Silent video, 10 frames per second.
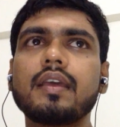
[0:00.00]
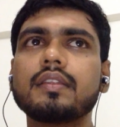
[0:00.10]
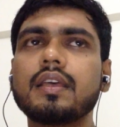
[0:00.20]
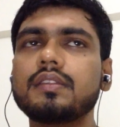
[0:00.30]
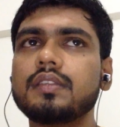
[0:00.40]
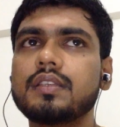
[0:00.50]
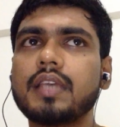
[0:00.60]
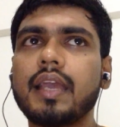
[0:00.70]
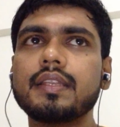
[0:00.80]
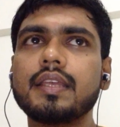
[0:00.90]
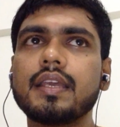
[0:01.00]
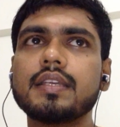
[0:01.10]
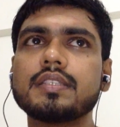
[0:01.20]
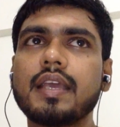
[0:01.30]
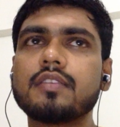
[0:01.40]
the second thing
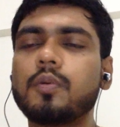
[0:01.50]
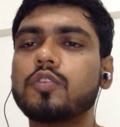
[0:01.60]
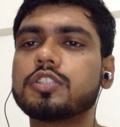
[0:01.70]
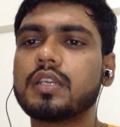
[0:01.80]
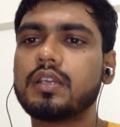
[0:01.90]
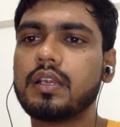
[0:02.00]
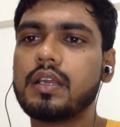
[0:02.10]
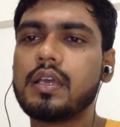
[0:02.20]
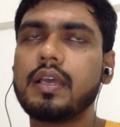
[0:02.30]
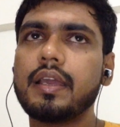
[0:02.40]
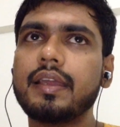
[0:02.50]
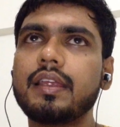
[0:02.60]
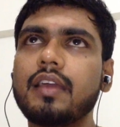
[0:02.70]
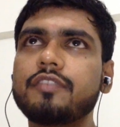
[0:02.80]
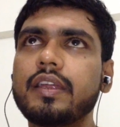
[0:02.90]
is exposure,
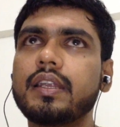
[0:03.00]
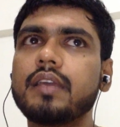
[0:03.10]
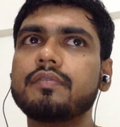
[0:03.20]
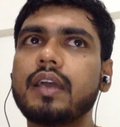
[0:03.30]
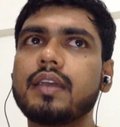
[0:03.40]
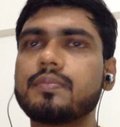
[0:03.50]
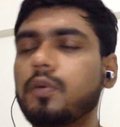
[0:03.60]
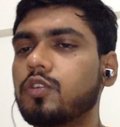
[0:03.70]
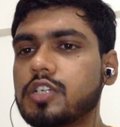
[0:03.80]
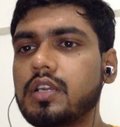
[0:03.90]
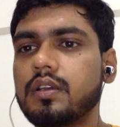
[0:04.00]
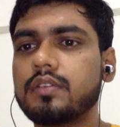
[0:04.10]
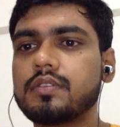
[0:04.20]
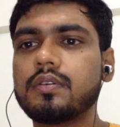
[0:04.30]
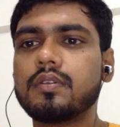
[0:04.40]
effective exposure.
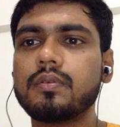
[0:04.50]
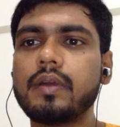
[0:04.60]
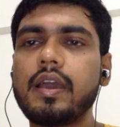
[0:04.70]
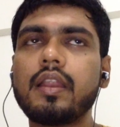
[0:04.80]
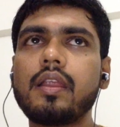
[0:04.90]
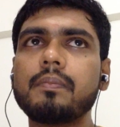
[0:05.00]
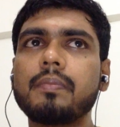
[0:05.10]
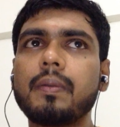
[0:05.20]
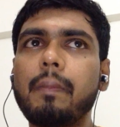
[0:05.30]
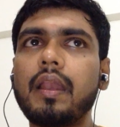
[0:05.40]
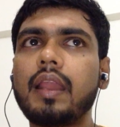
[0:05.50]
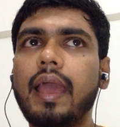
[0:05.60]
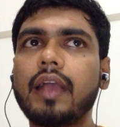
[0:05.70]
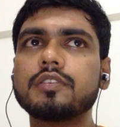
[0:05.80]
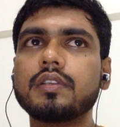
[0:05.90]
So where people
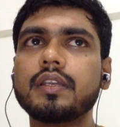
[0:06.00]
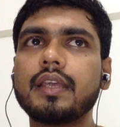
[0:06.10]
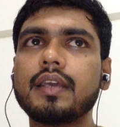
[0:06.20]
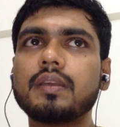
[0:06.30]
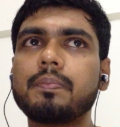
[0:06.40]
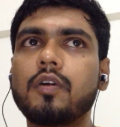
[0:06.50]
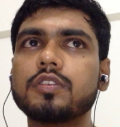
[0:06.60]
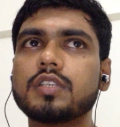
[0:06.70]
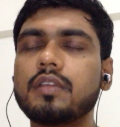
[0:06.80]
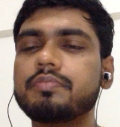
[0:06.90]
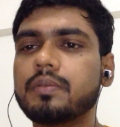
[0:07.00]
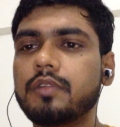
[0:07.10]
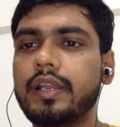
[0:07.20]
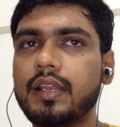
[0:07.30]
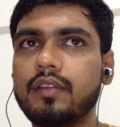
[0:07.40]
actually take the positive
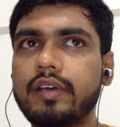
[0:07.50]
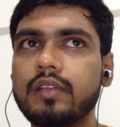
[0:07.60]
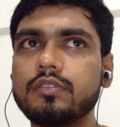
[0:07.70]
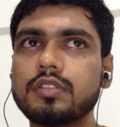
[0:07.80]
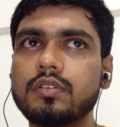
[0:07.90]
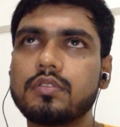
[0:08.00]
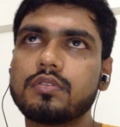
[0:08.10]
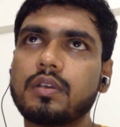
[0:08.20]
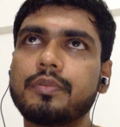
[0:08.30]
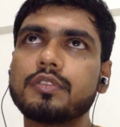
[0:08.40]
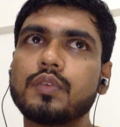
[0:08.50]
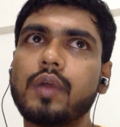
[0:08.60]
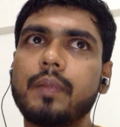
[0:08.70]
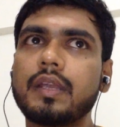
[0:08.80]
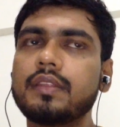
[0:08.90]
simulated values. So suppose you
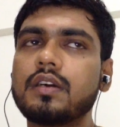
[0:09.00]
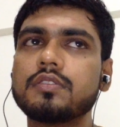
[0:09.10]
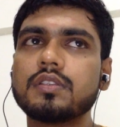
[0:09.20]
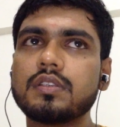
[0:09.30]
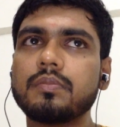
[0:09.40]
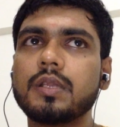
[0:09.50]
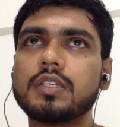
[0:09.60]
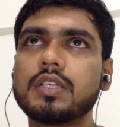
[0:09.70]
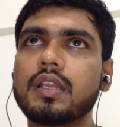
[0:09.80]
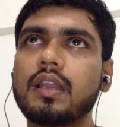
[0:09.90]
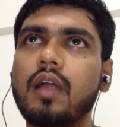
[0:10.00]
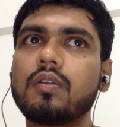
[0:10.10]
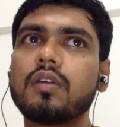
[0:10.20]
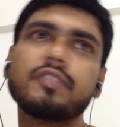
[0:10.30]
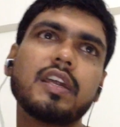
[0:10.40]
have 10,000 simulation, and
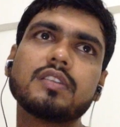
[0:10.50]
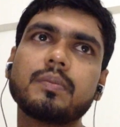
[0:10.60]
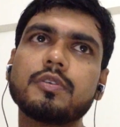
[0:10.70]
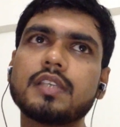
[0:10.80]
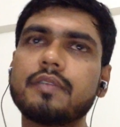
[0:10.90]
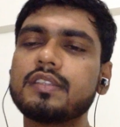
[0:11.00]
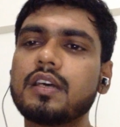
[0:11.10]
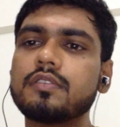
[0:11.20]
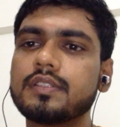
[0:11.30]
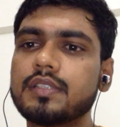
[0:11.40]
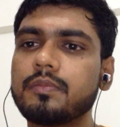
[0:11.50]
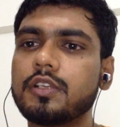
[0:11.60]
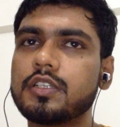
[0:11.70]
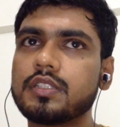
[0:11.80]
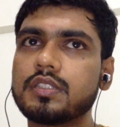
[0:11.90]
out of that suppose 7,000
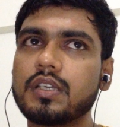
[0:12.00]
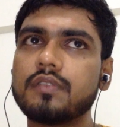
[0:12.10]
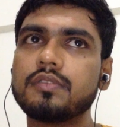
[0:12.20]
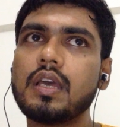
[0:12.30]
simulations give